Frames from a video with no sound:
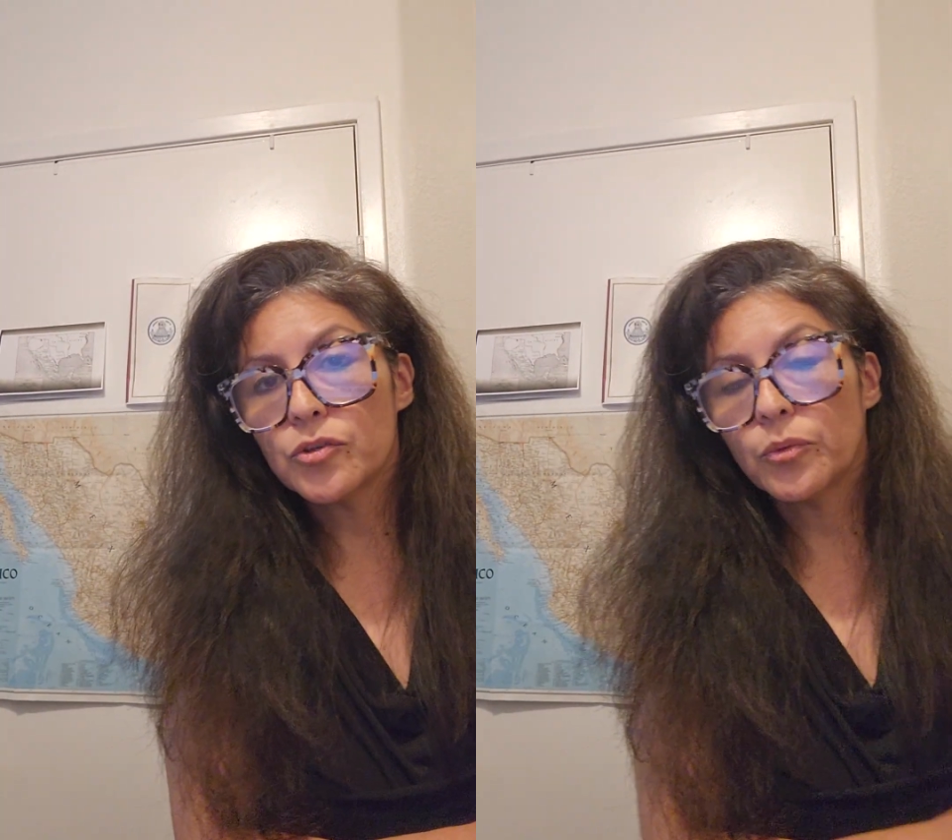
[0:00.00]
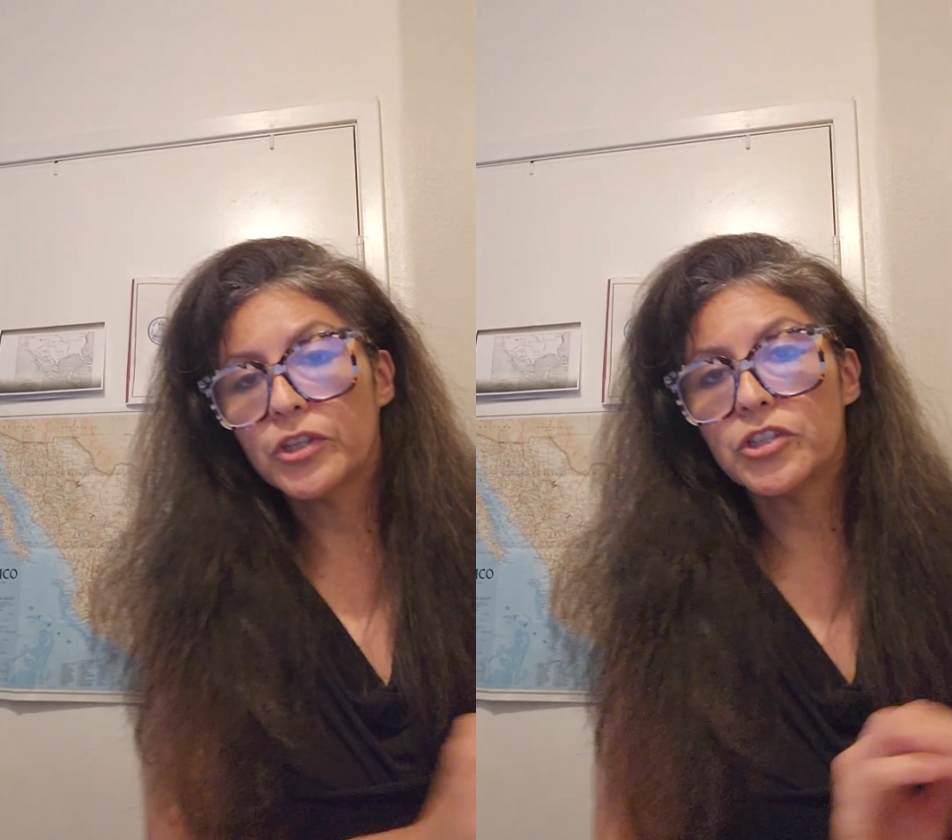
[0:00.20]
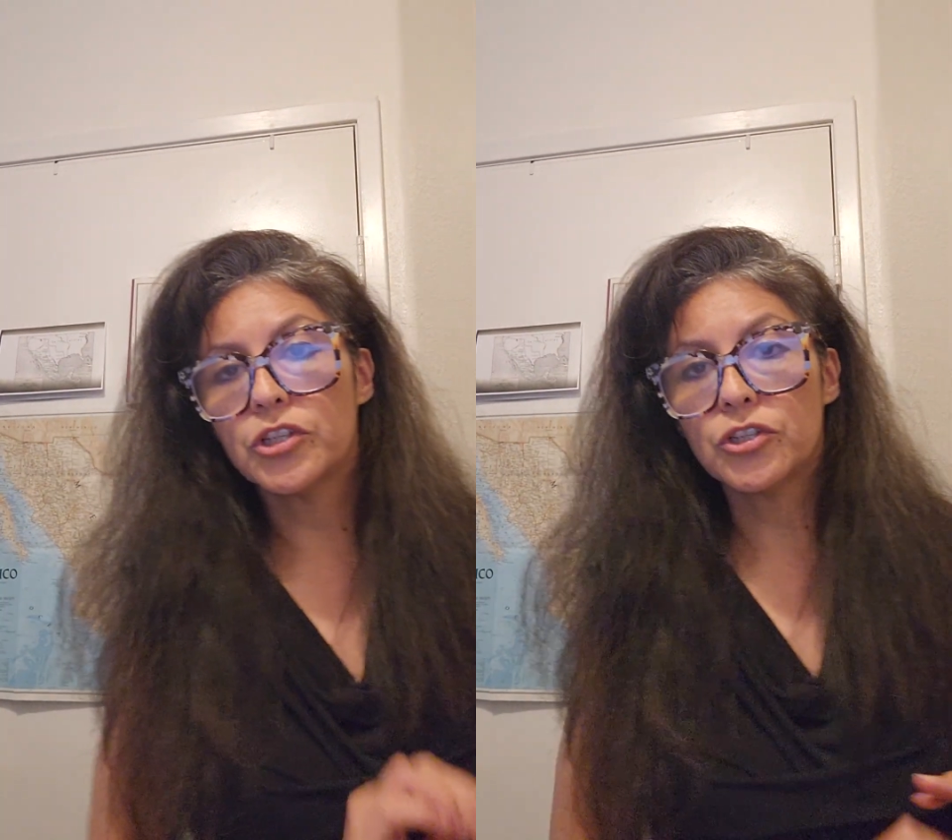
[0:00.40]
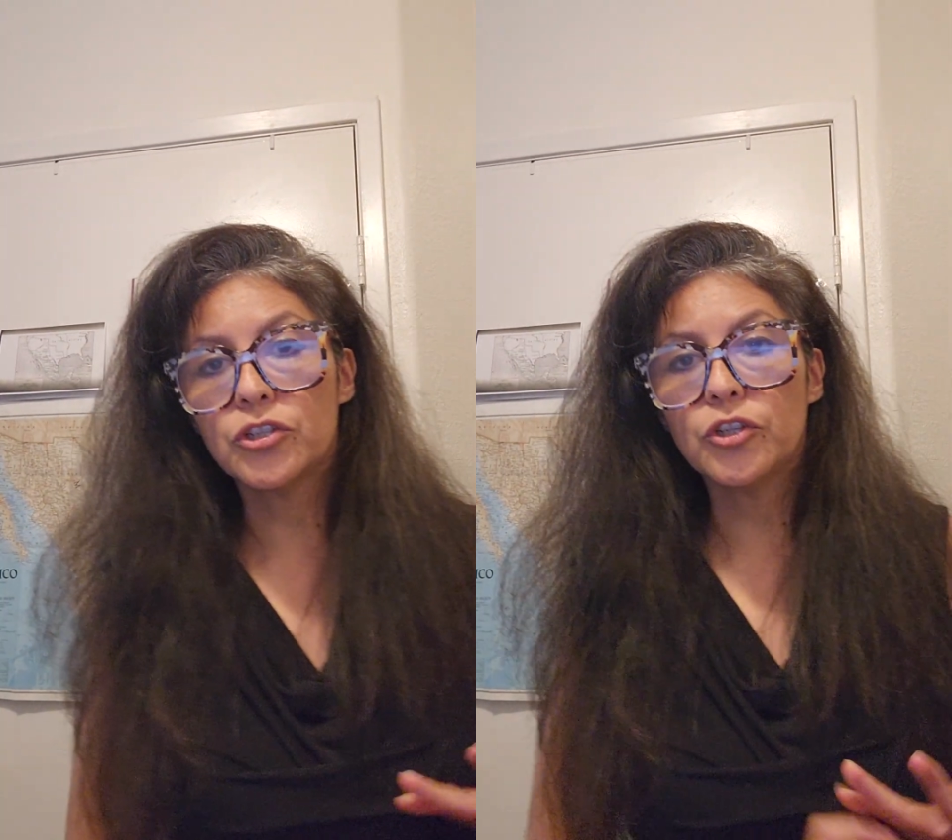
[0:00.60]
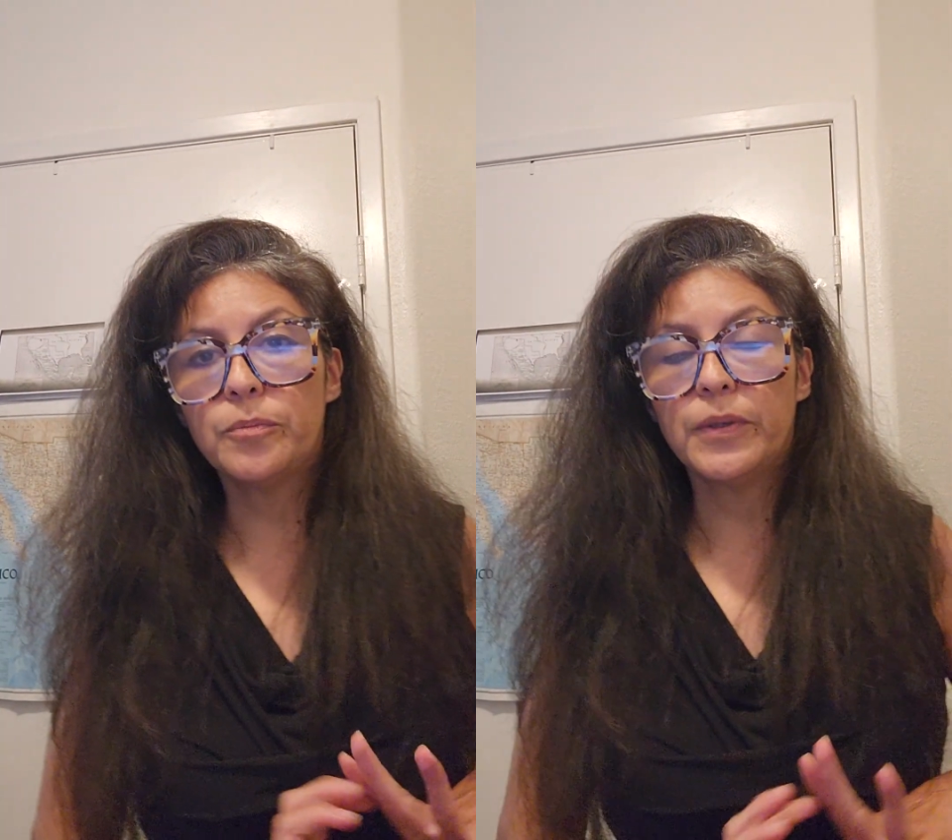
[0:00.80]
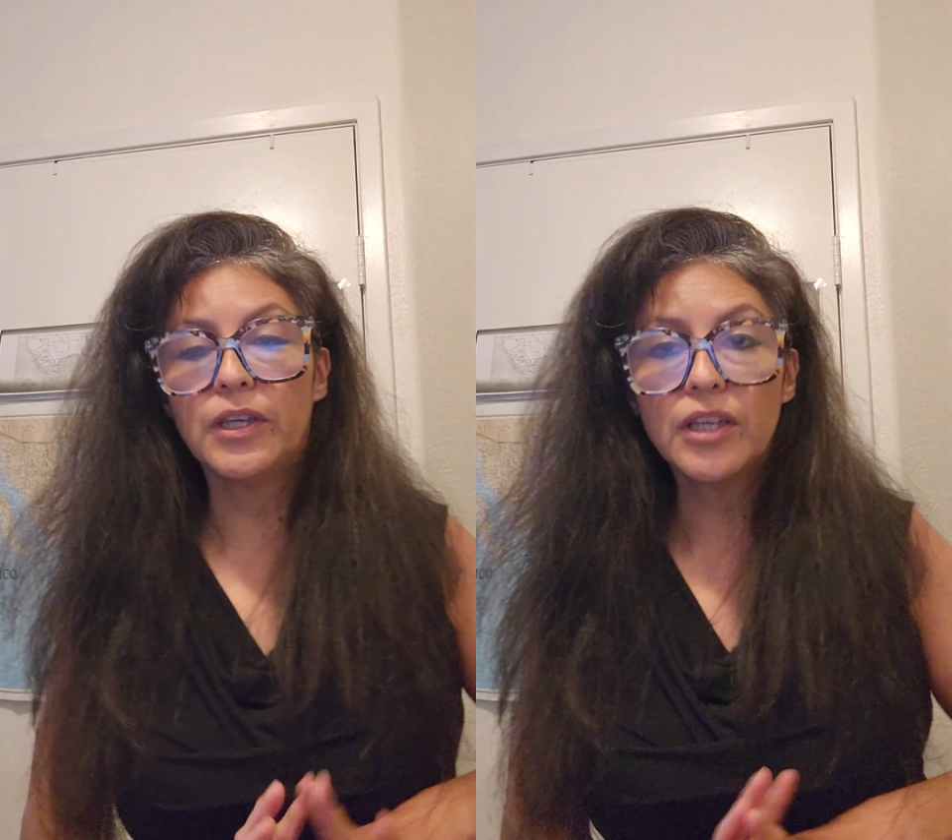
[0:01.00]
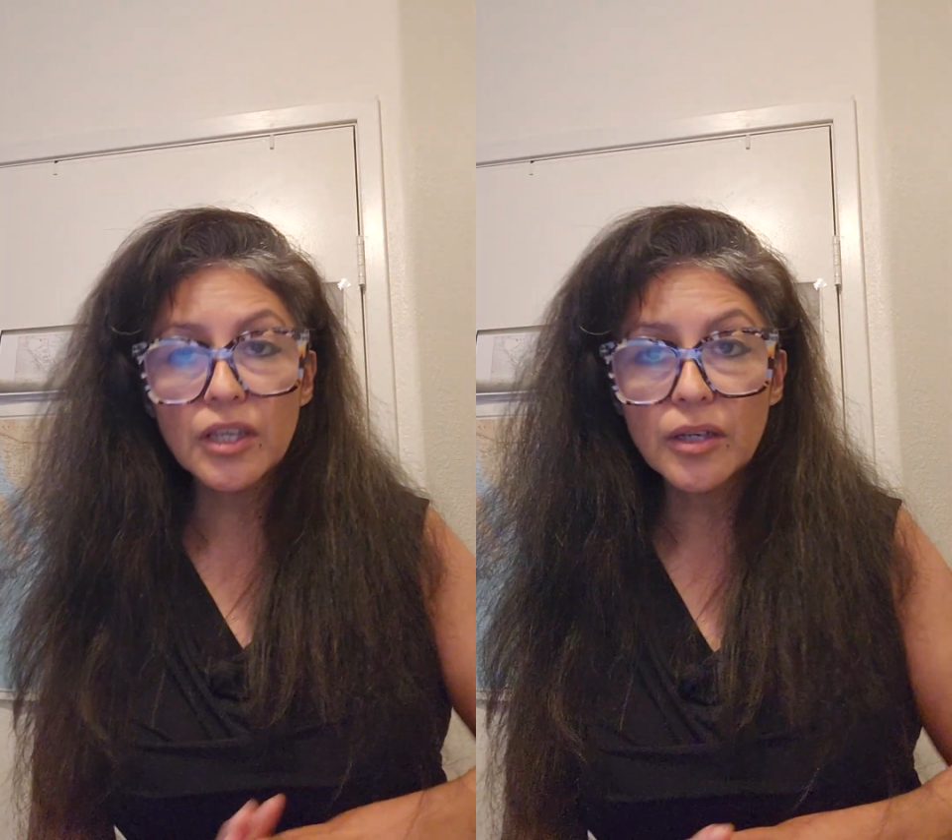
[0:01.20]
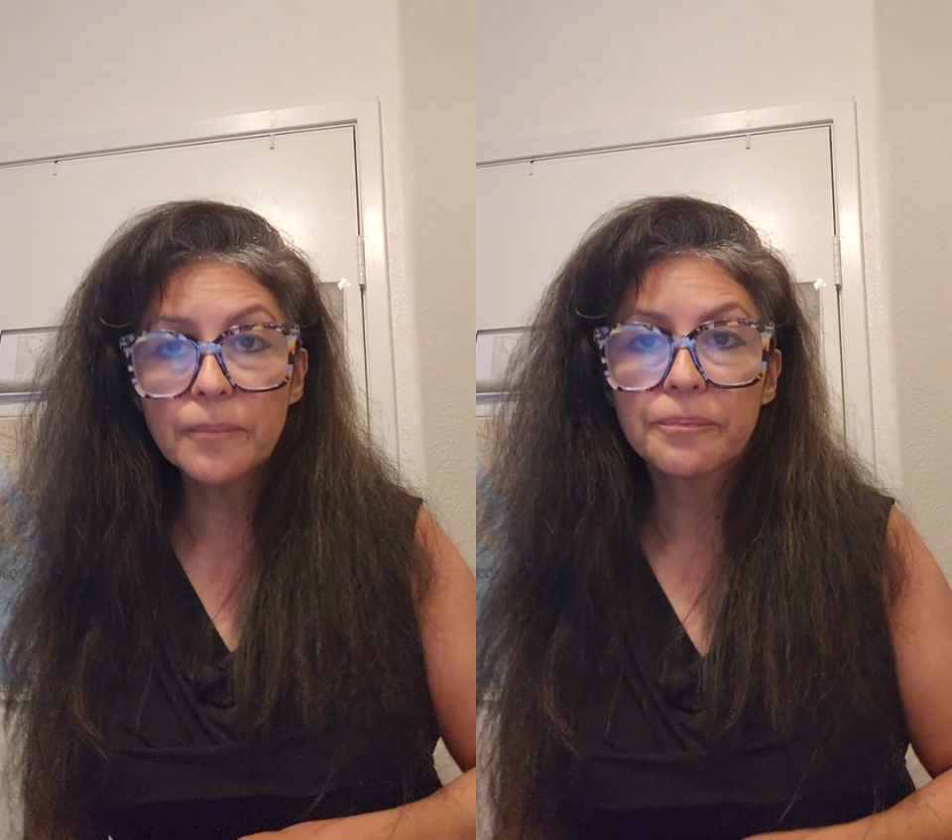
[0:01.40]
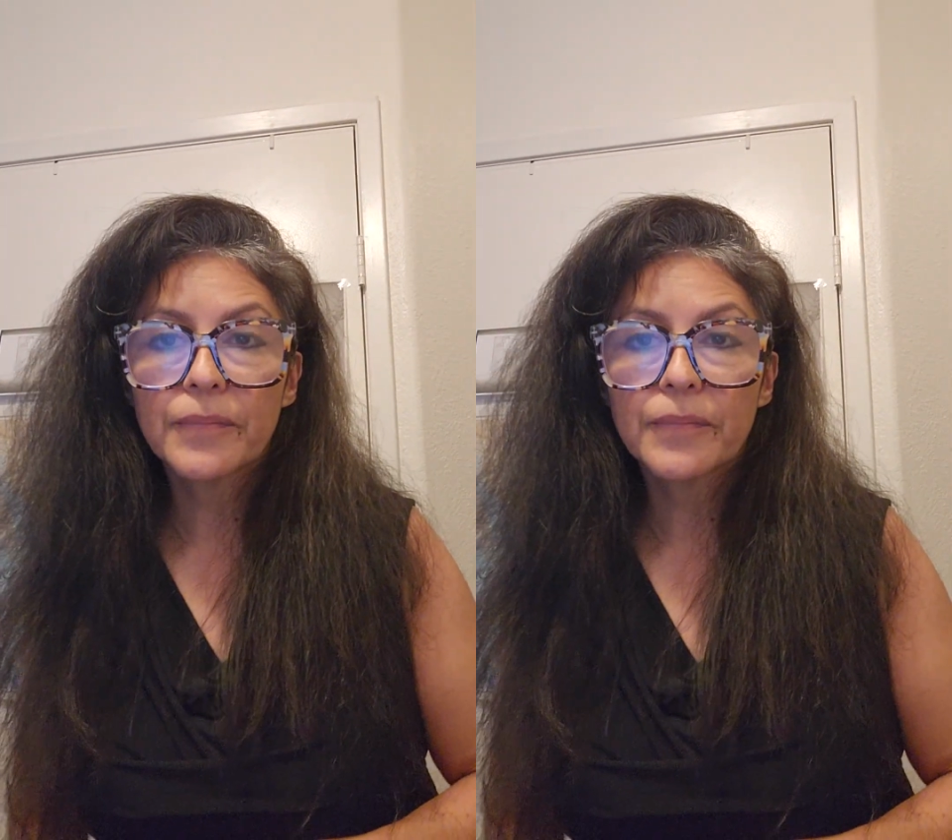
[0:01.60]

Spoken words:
which should be